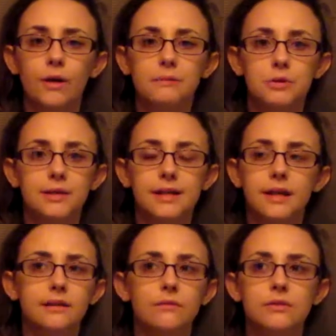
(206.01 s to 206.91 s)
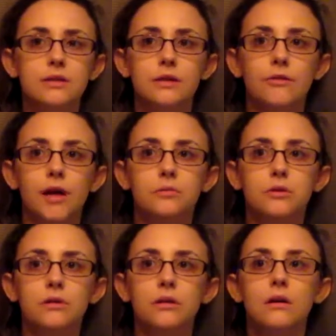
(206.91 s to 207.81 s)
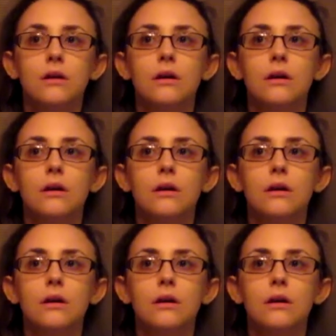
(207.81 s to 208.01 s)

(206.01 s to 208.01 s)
40%, which is incredible.